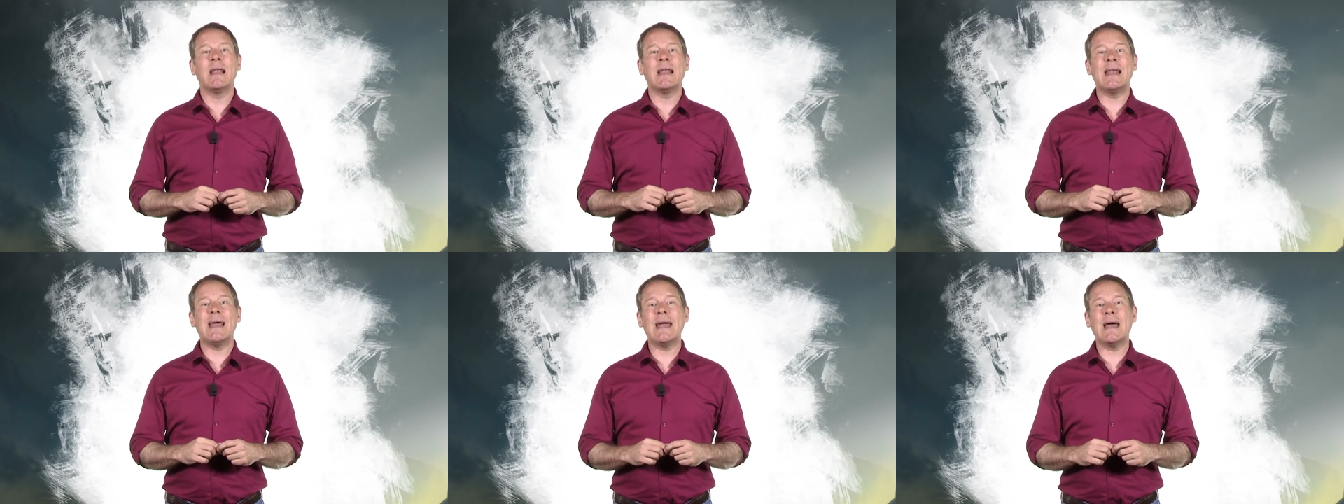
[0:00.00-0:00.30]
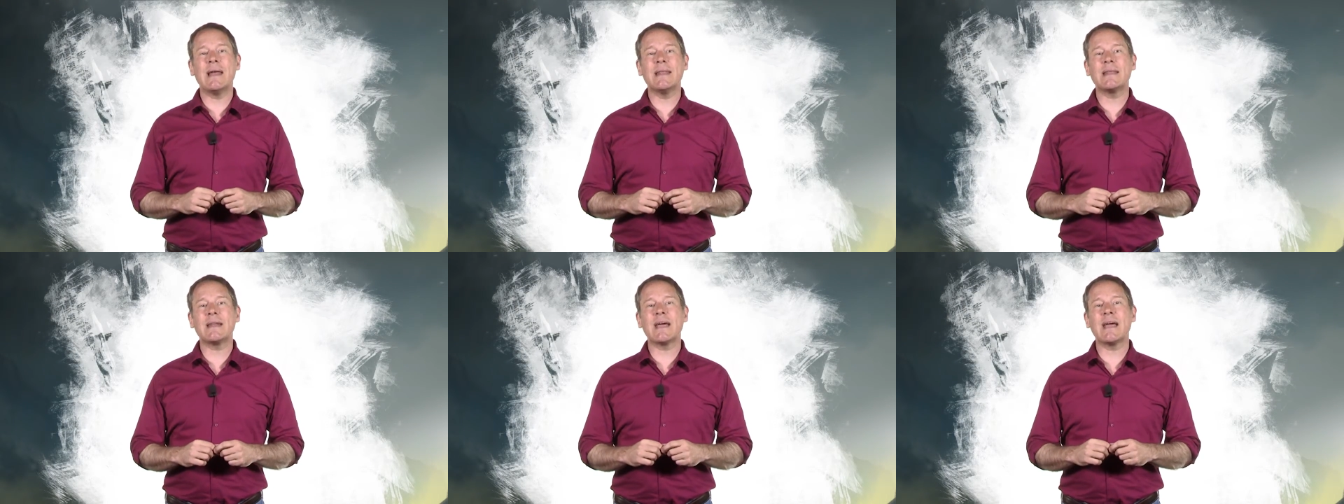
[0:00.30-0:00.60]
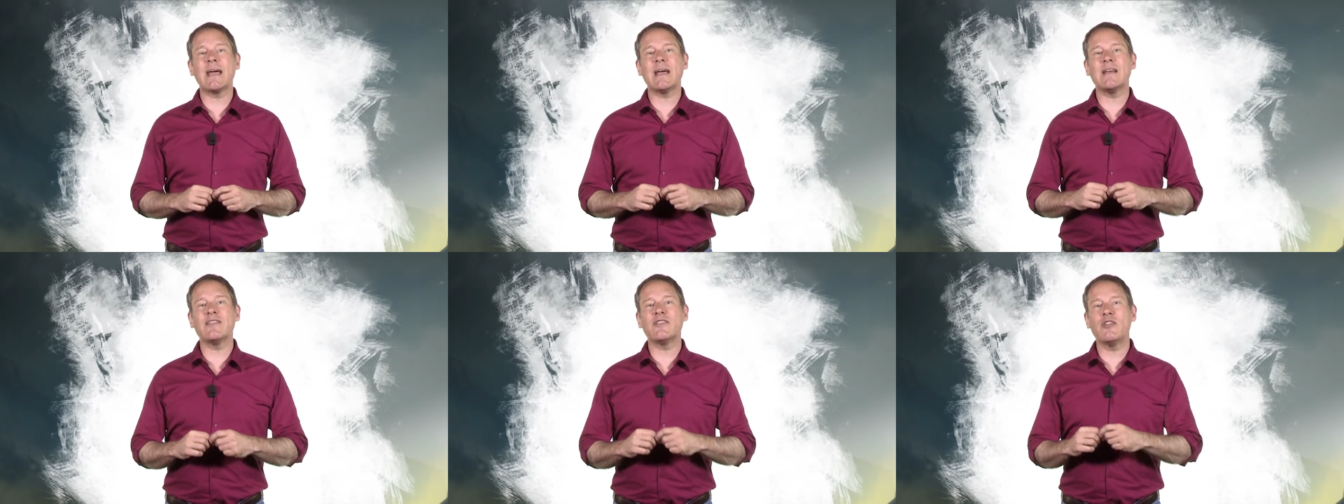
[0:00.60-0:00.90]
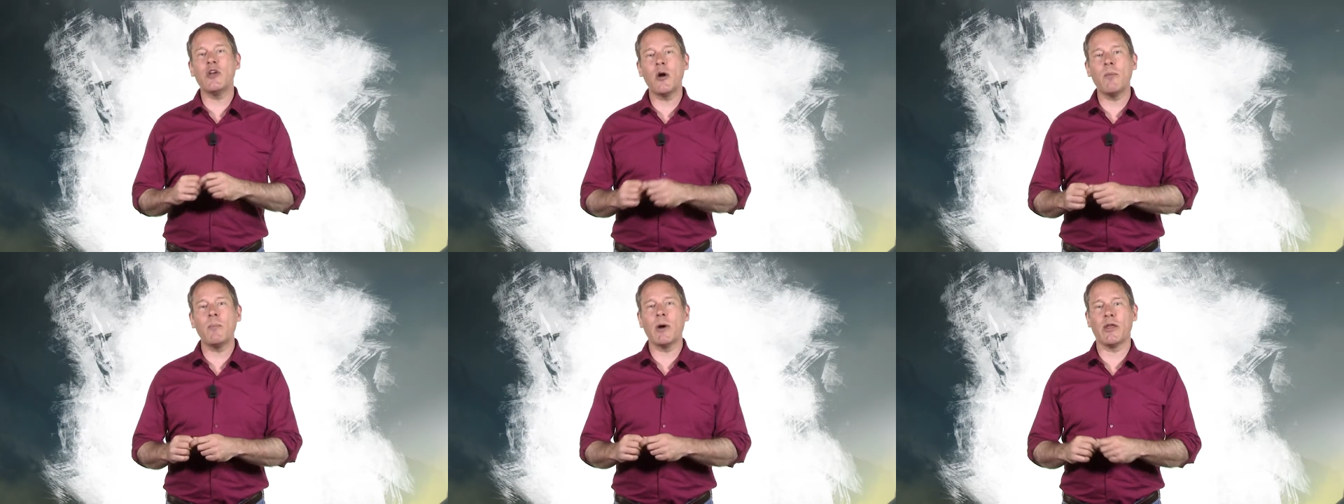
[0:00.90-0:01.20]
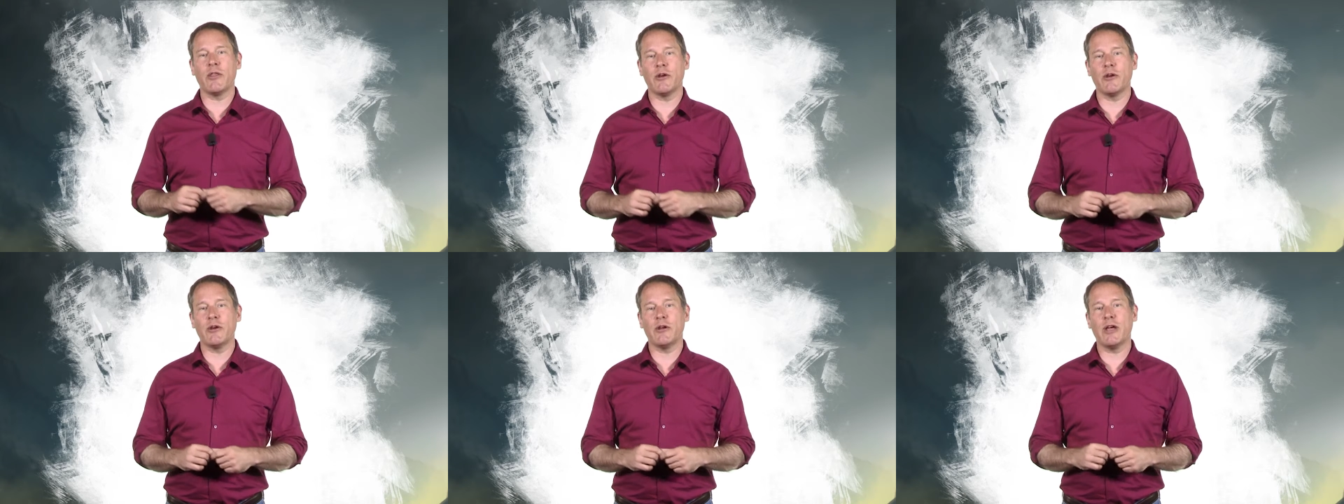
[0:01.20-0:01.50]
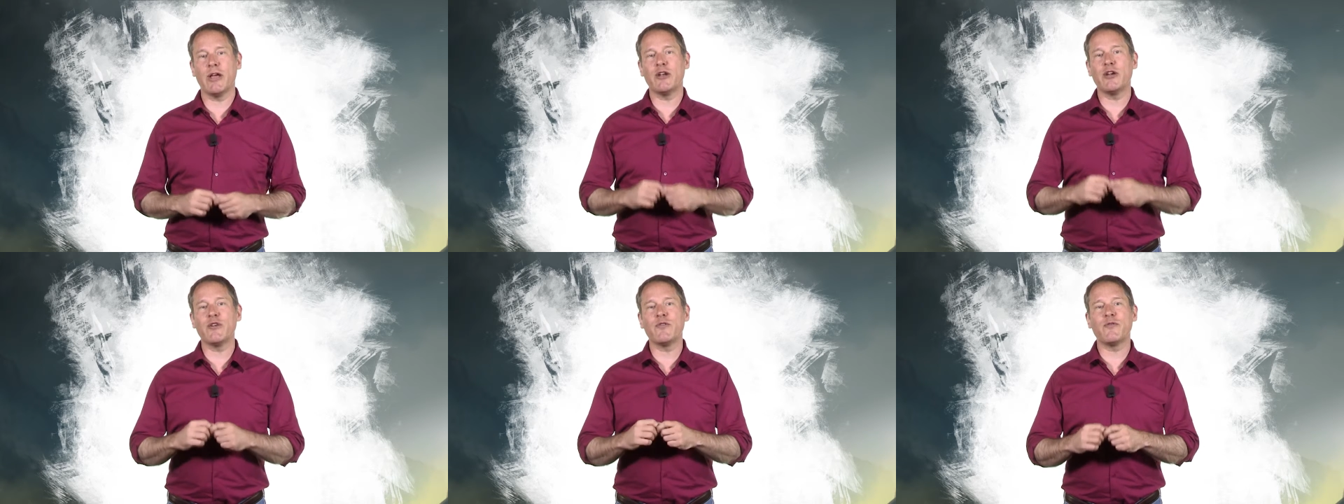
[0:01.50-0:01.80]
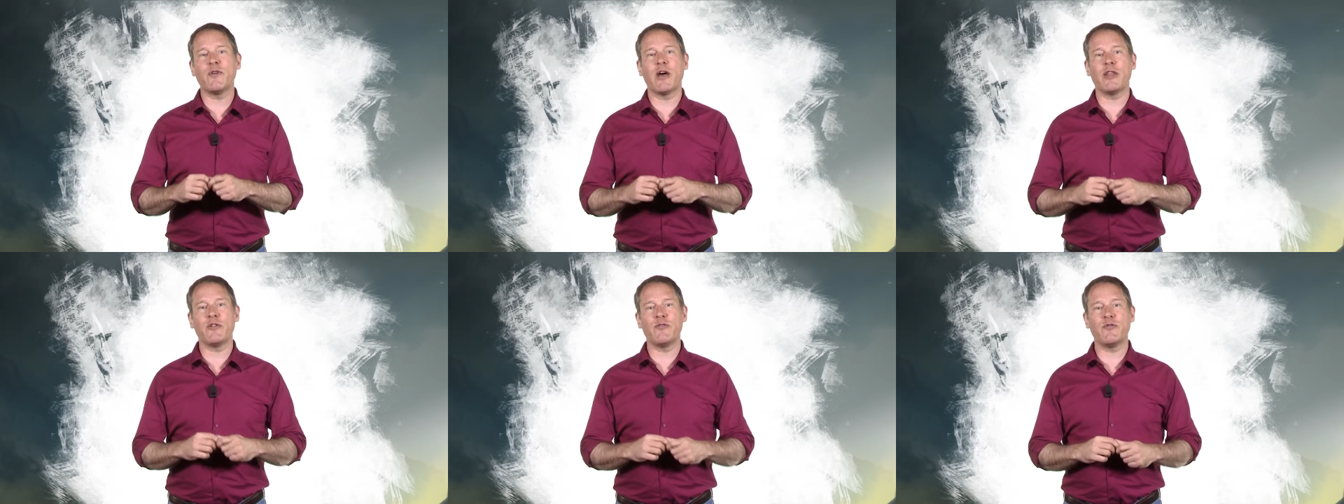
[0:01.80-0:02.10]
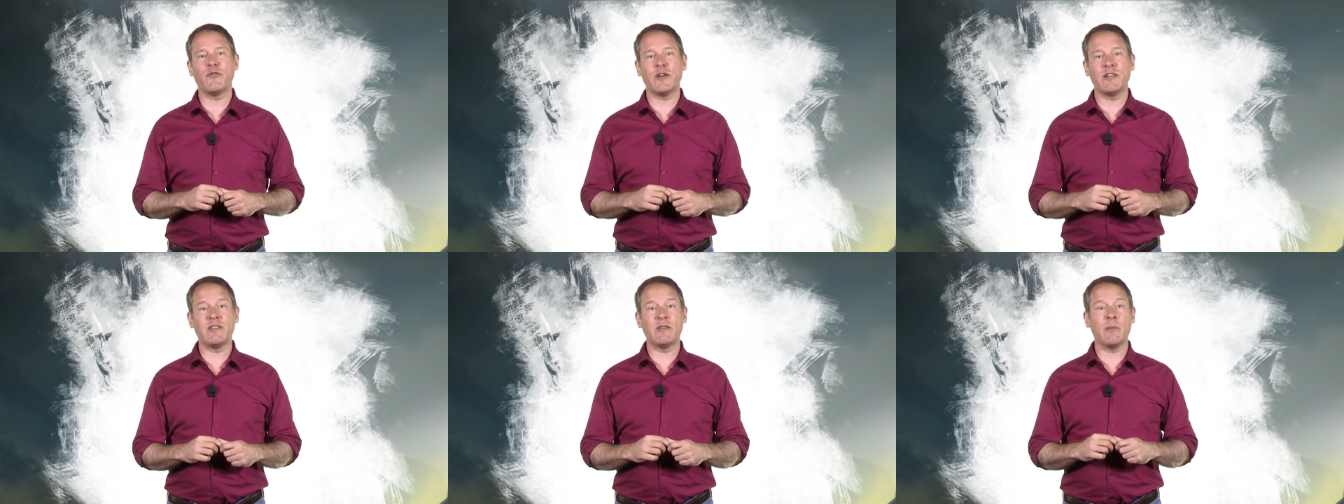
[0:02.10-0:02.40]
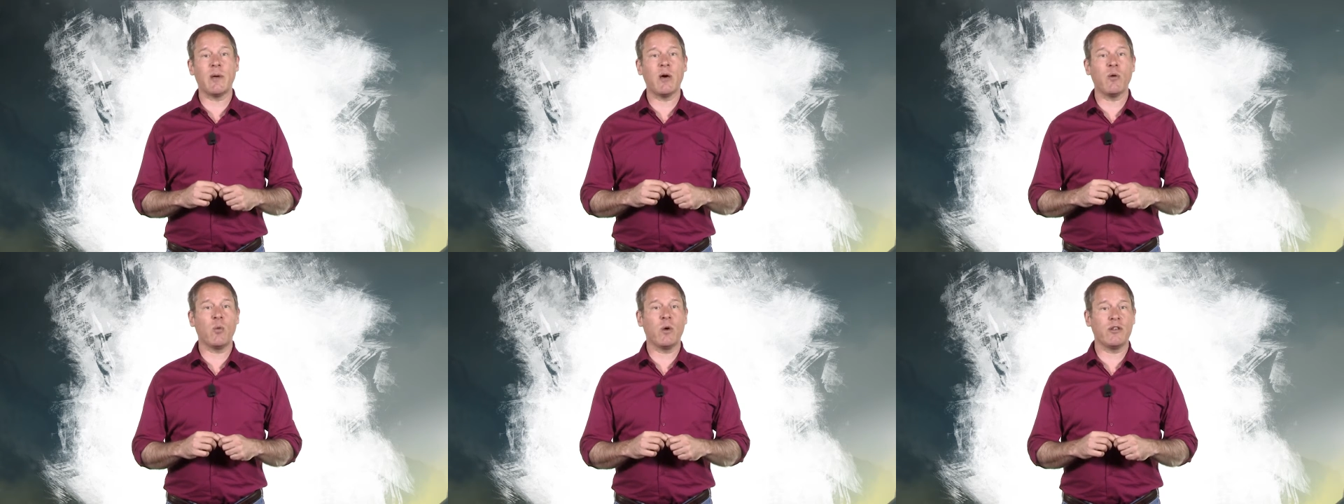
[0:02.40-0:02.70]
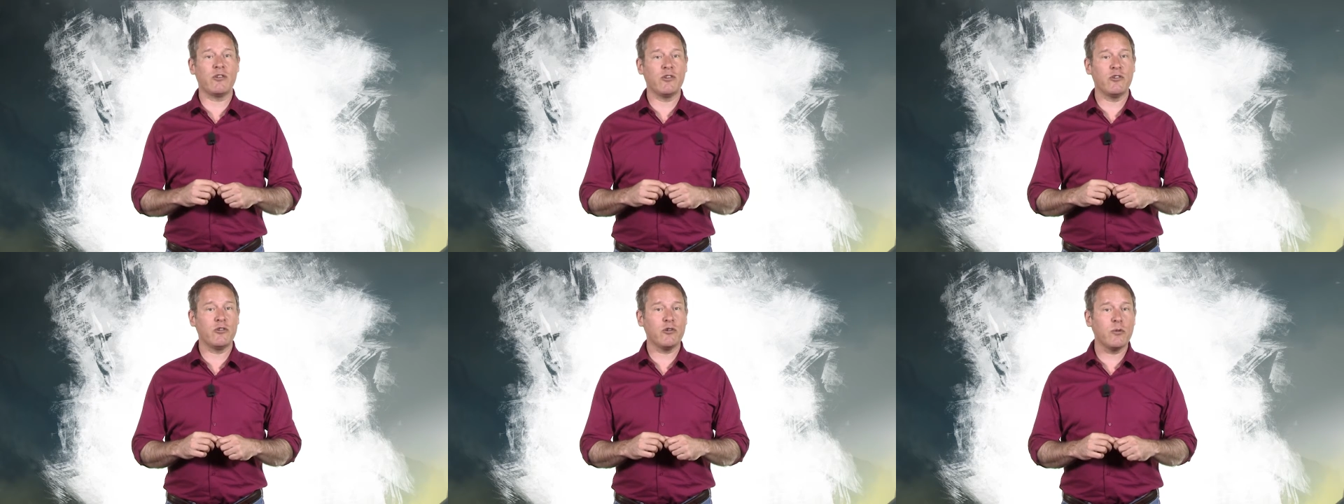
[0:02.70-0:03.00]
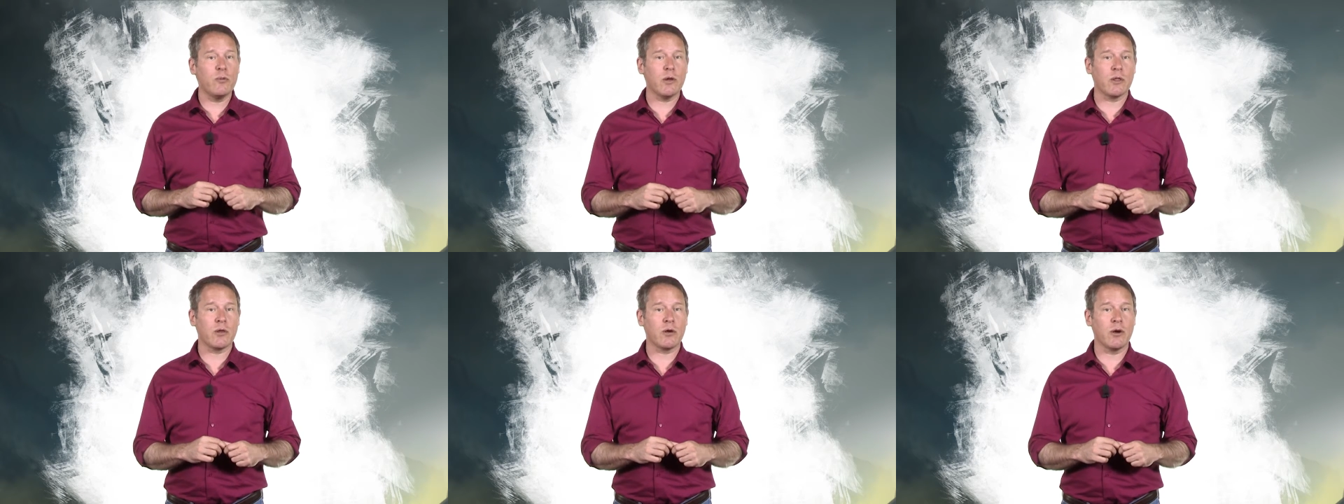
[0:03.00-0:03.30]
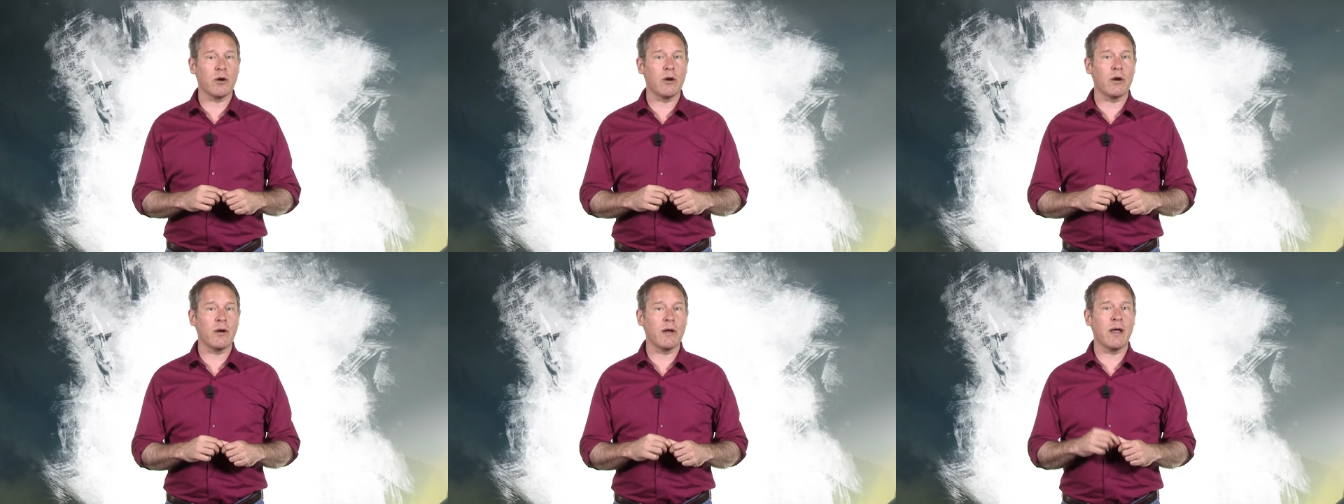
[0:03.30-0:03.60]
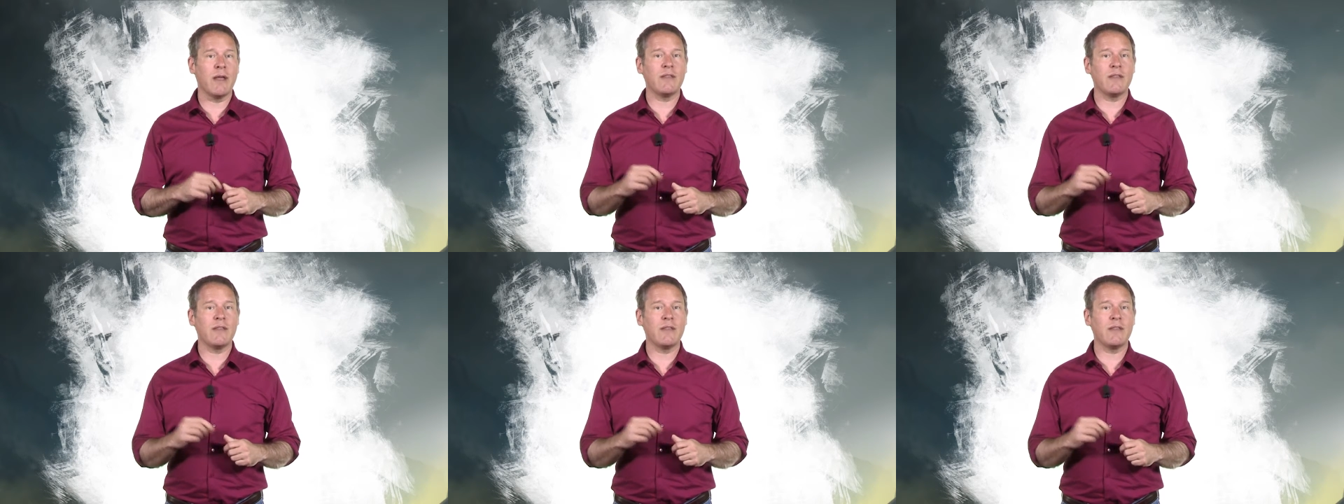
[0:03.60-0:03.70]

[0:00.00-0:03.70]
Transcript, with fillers: Leandra has no mother, and her father frets about what to do with her.